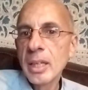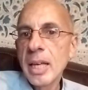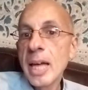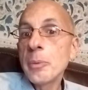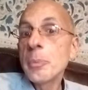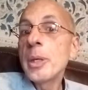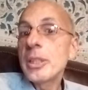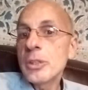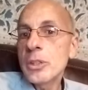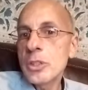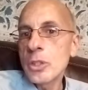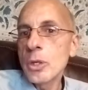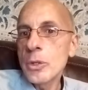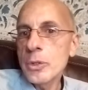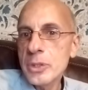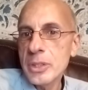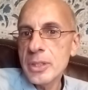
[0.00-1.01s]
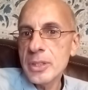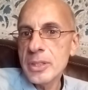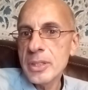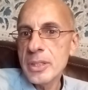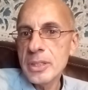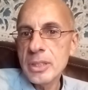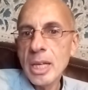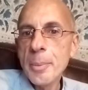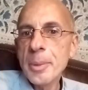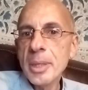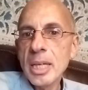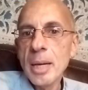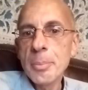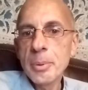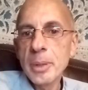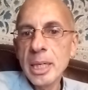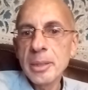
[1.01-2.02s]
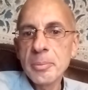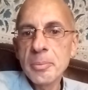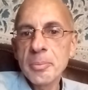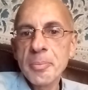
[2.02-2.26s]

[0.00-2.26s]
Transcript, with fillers: And winter solstice is coming up, right?